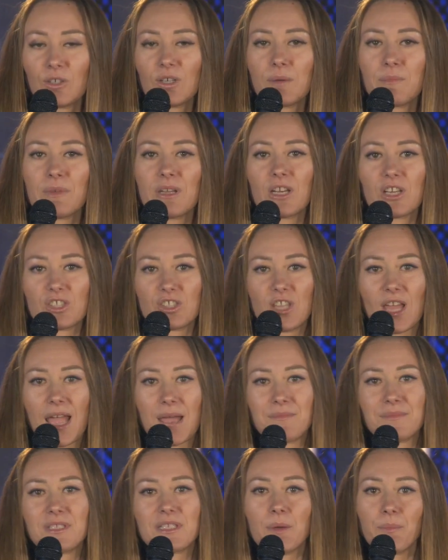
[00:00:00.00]

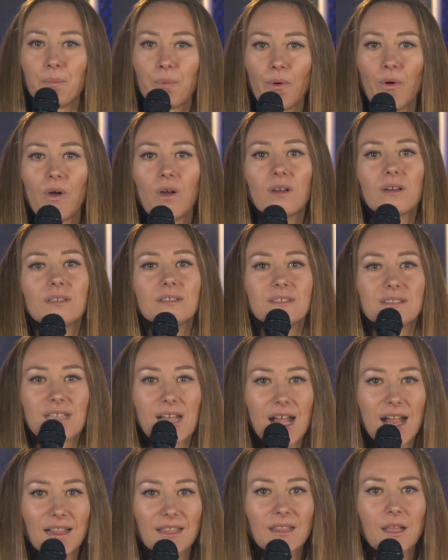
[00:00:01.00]
Emotion, it is a
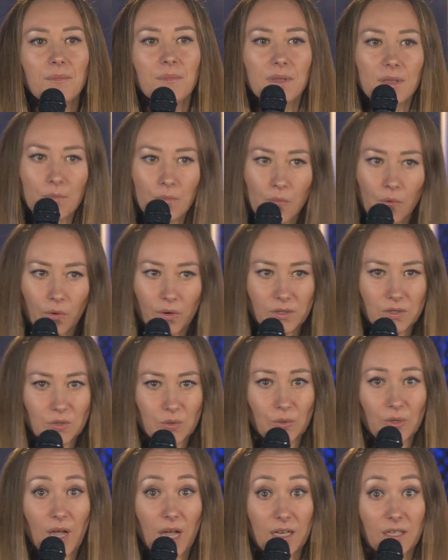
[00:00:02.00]
resource
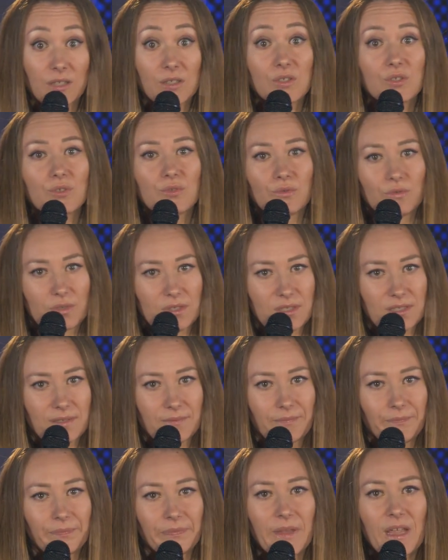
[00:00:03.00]
that we are
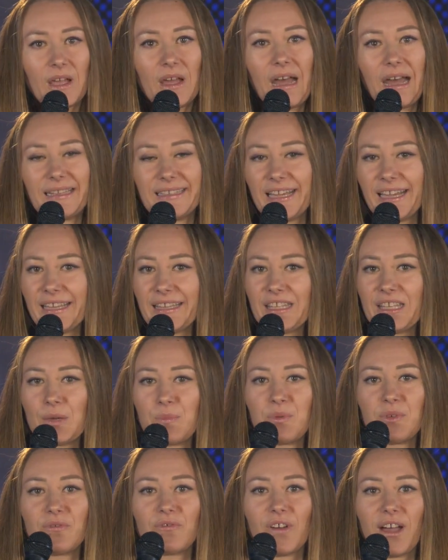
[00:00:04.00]
born with.
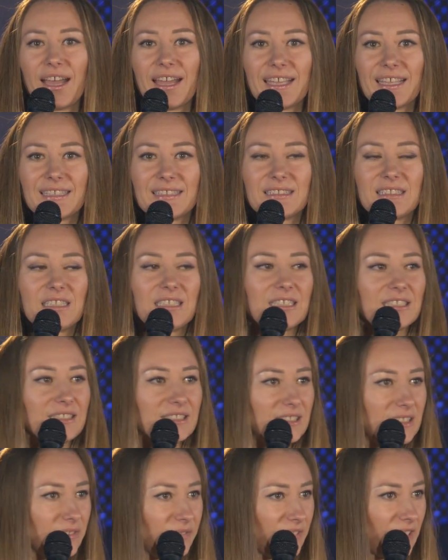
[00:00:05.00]
God
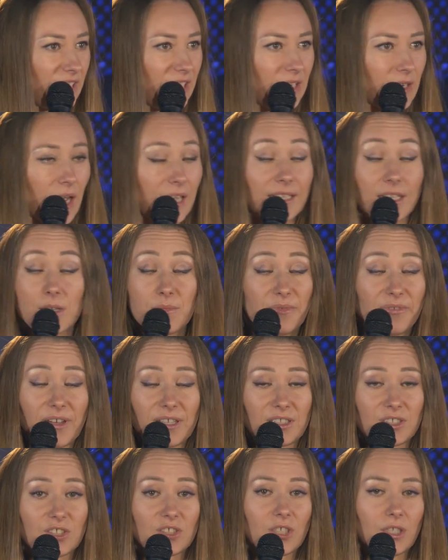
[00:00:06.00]
gave it to us,
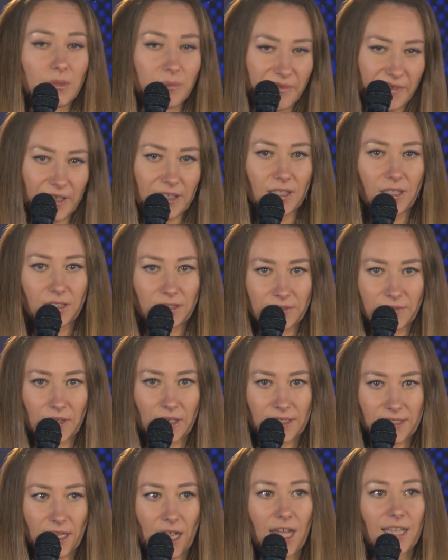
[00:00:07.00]

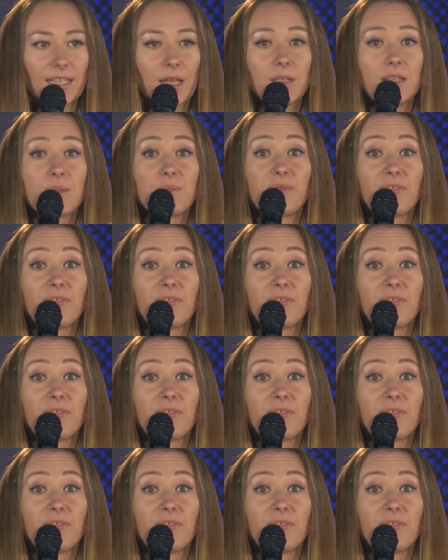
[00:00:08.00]
and